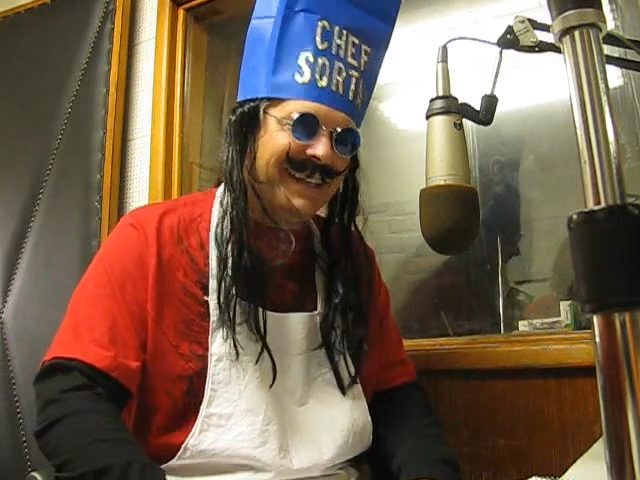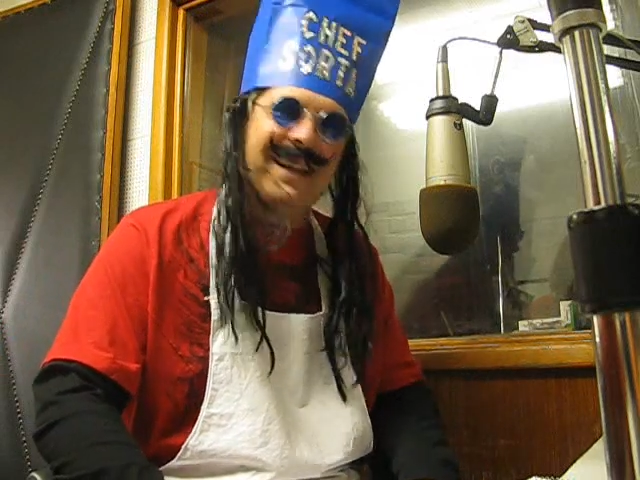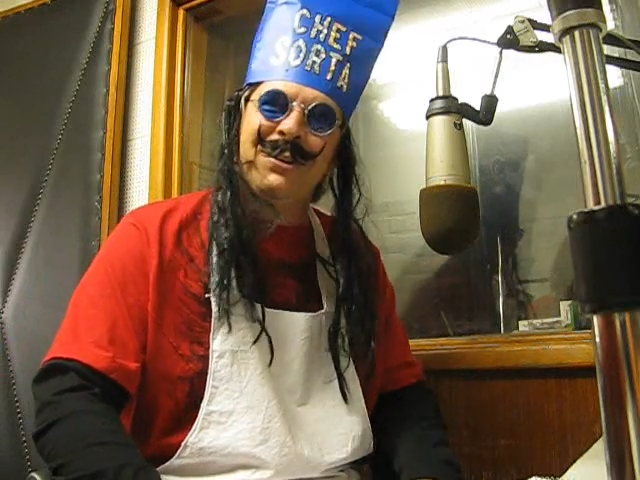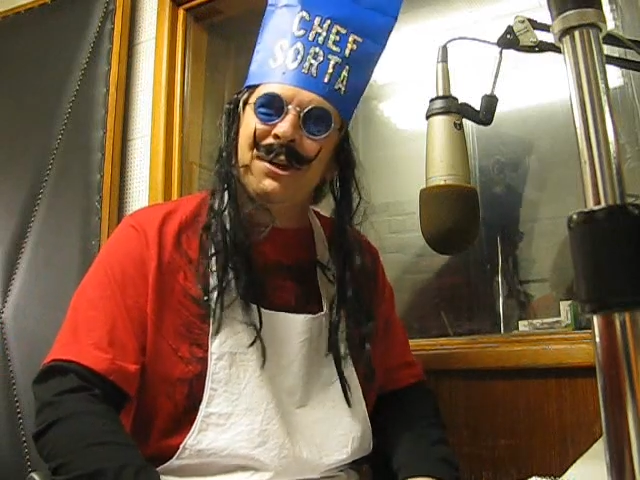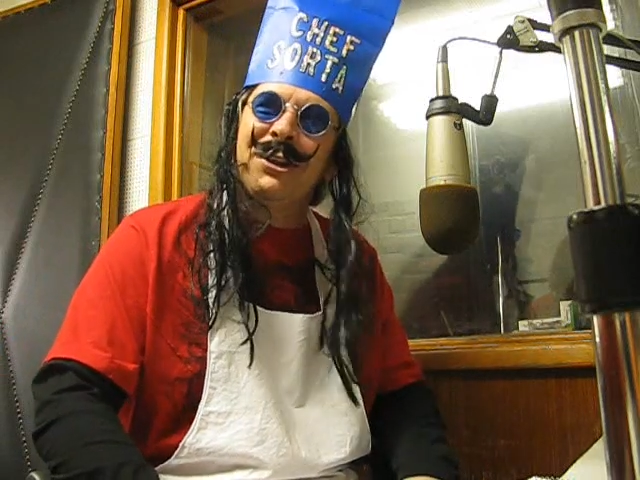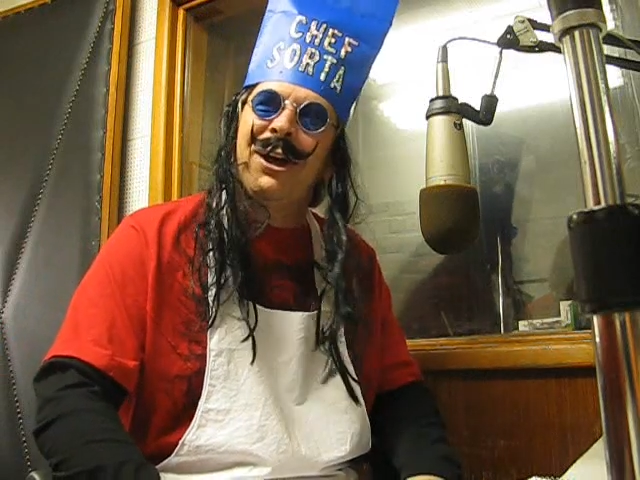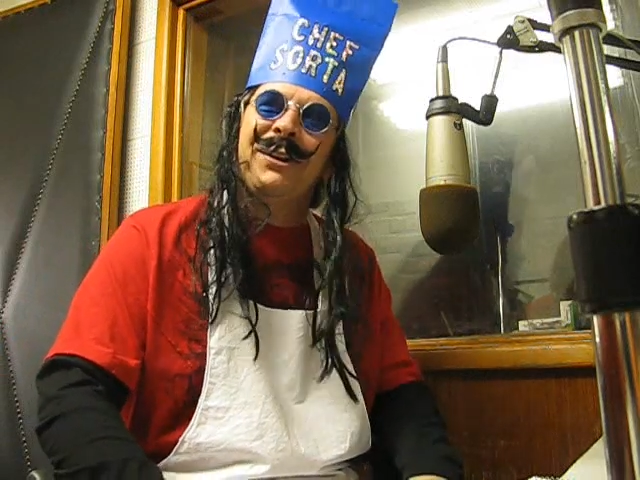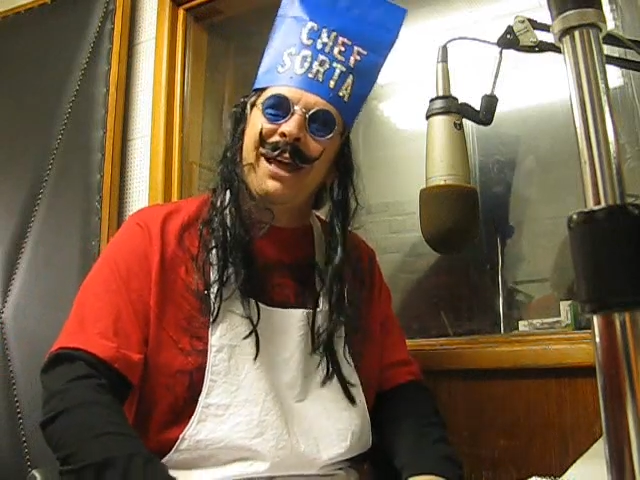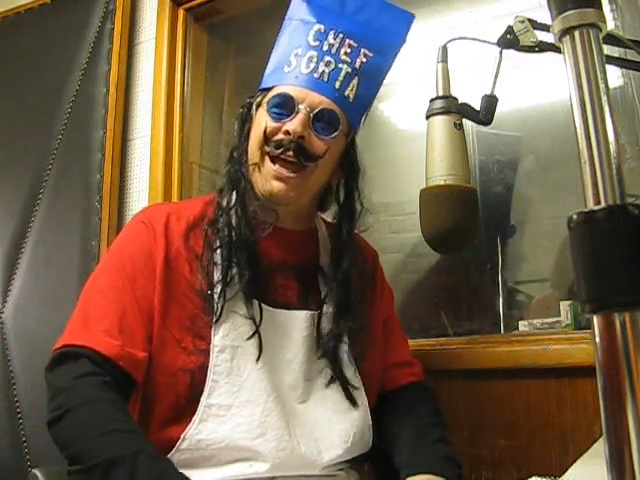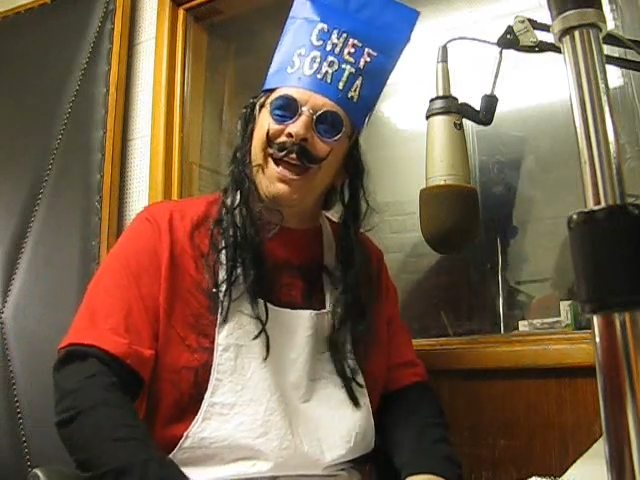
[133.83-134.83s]
I do it
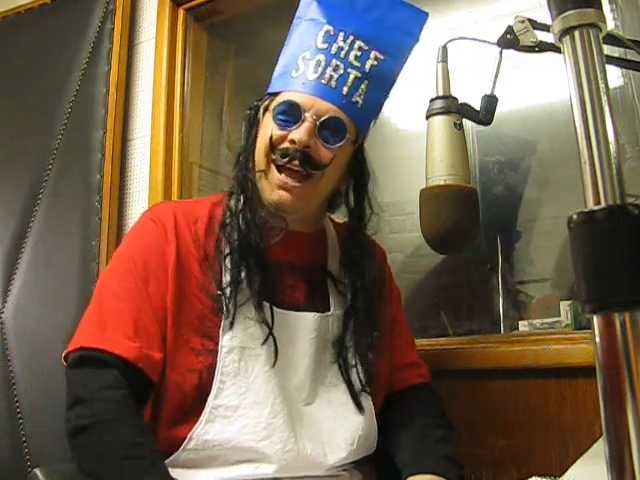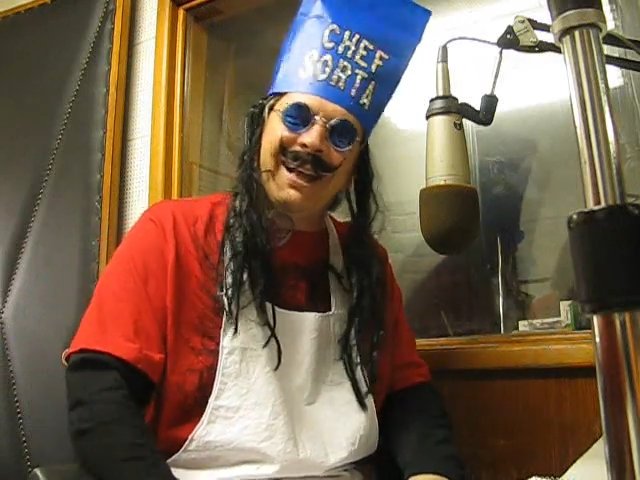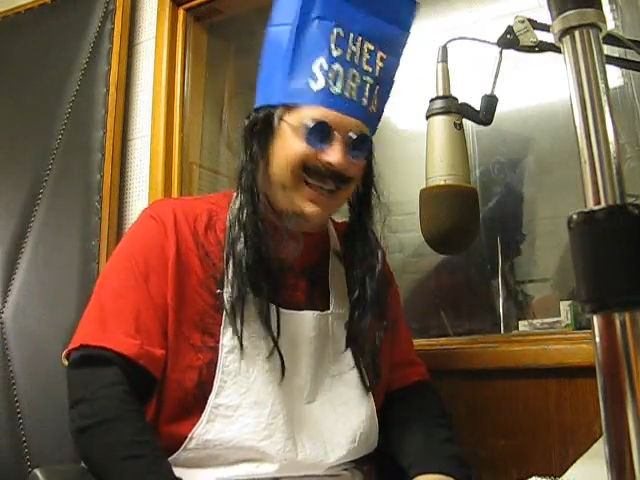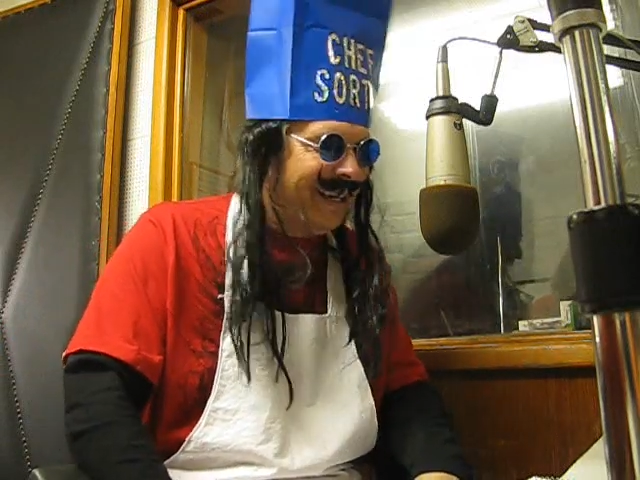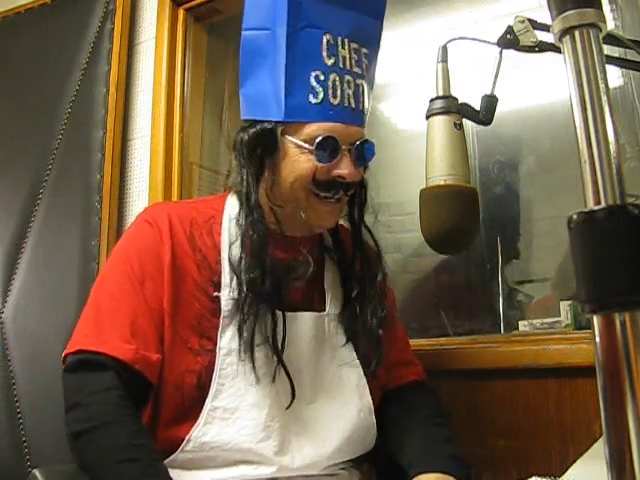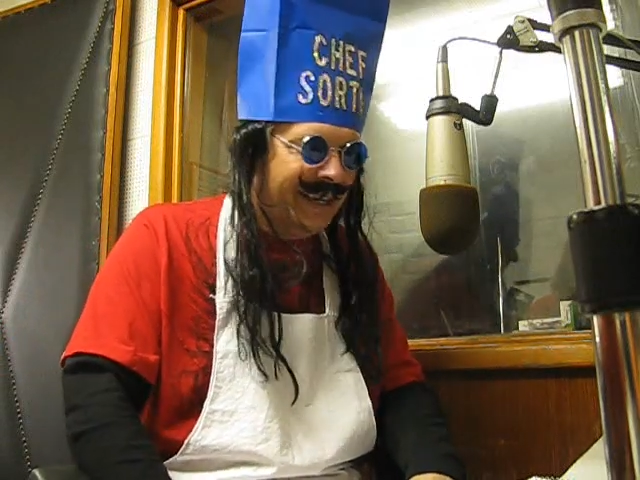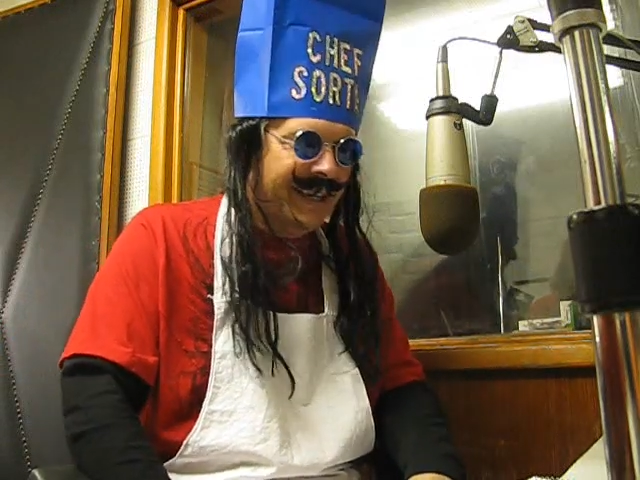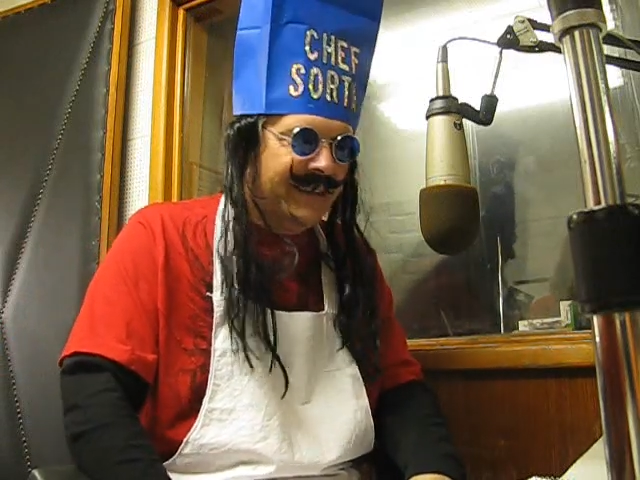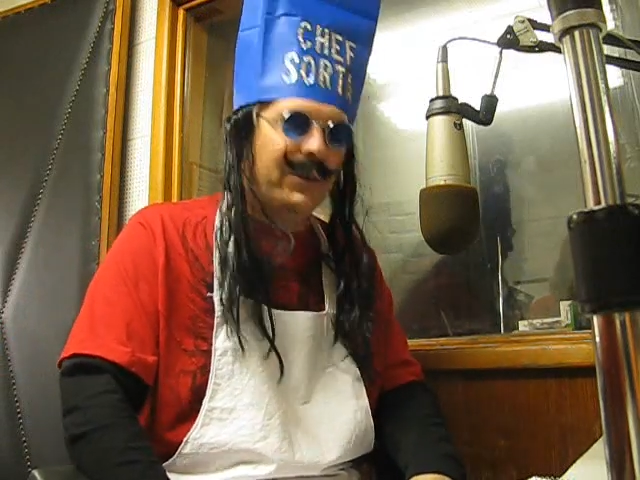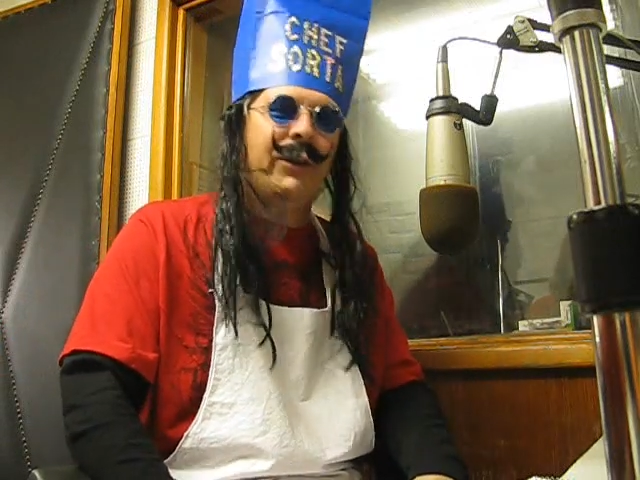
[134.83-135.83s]
all day.
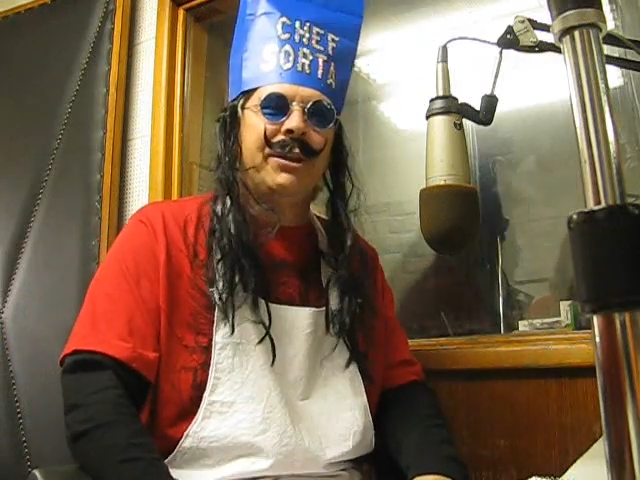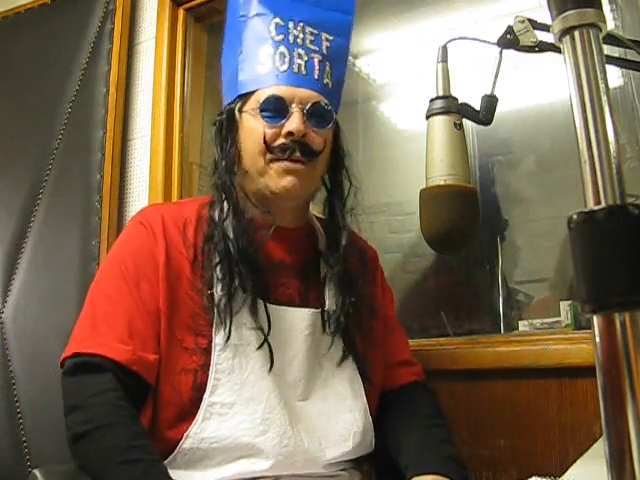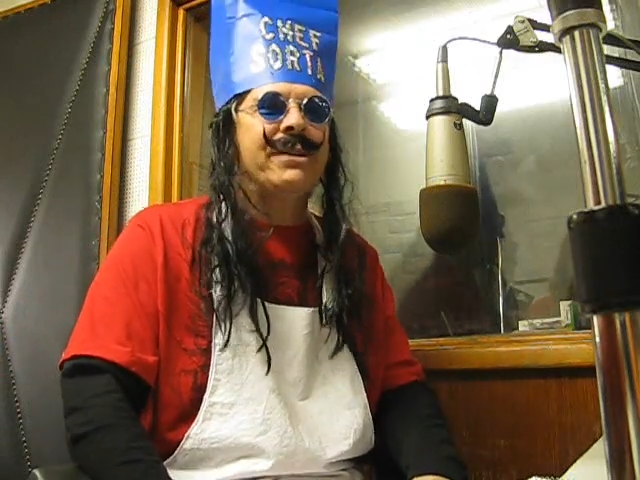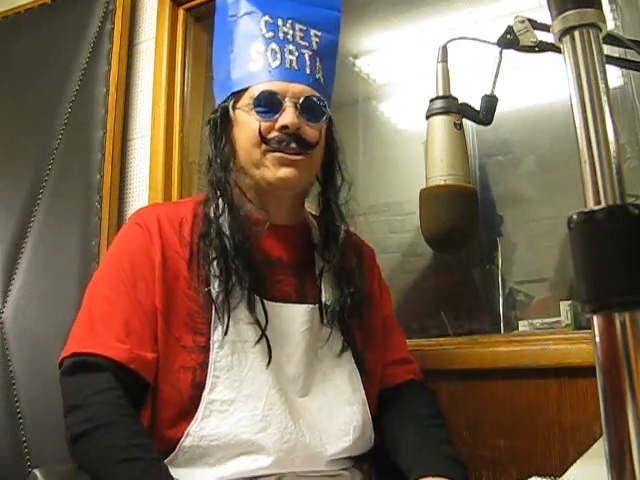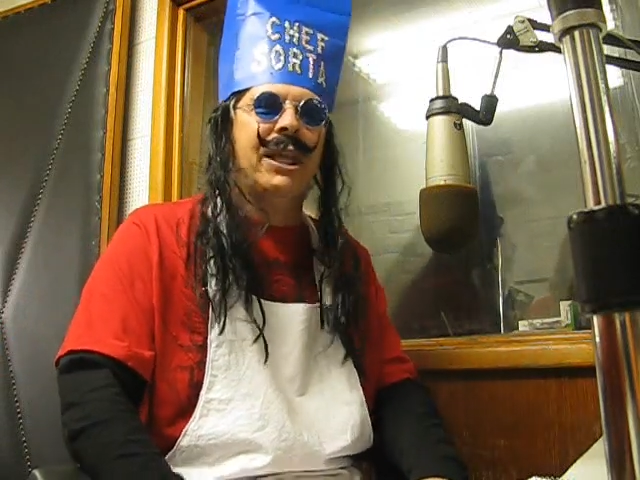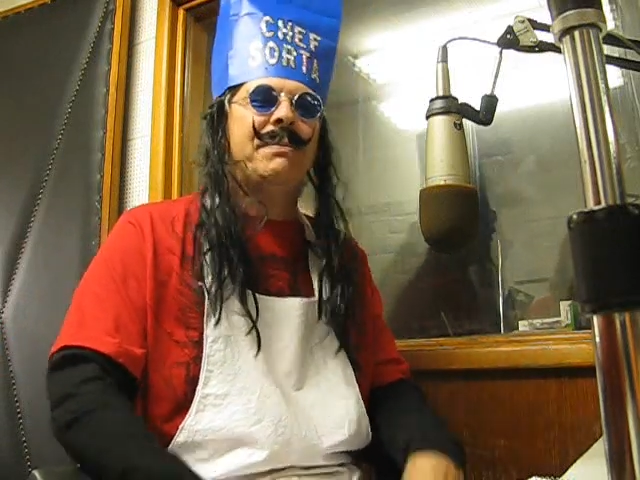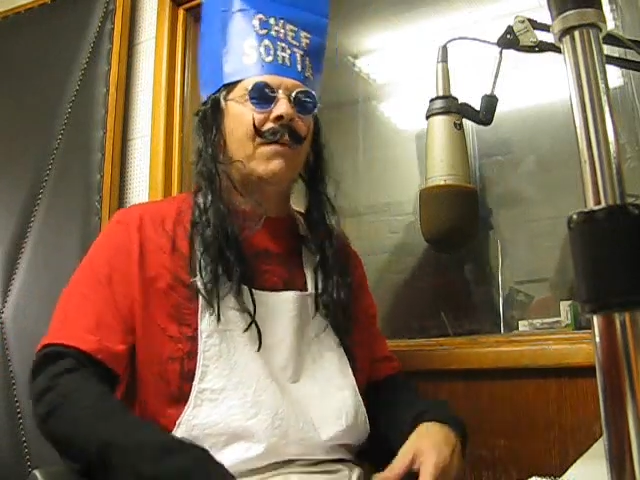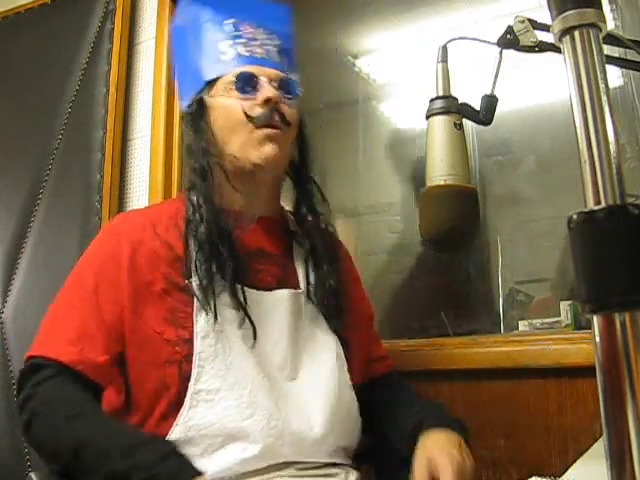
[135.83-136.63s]
I do it in my sleep.